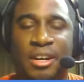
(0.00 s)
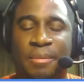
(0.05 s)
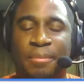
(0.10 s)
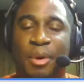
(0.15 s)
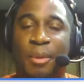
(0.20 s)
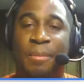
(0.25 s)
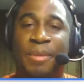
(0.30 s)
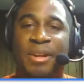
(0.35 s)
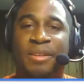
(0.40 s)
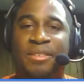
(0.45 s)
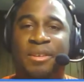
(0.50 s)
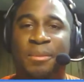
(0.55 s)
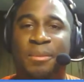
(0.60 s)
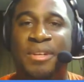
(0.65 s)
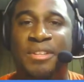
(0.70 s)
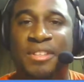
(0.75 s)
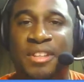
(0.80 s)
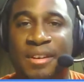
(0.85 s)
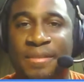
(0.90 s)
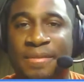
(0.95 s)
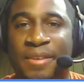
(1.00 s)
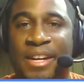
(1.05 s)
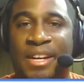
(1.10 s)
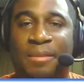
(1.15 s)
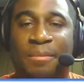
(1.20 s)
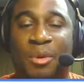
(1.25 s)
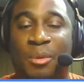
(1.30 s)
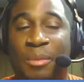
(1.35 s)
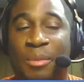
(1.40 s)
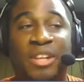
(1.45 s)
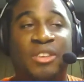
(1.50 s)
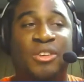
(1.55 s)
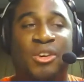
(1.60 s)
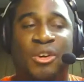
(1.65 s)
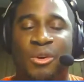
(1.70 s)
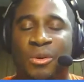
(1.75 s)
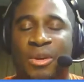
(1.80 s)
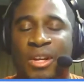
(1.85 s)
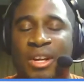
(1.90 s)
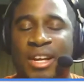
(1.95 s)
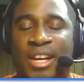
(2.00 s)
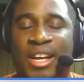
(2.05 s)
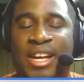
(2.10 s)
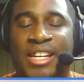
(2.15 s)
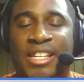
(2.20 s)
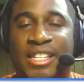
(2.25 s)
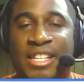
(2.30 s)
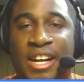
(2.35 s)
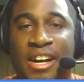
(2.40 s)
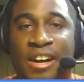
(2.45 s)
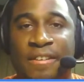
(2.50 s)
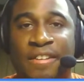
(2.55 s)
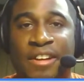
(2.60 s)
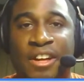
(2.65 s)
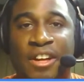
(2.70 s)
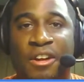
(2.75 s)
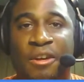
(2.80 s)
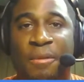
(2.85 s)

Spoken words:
momentum and stuff like memento and stuff.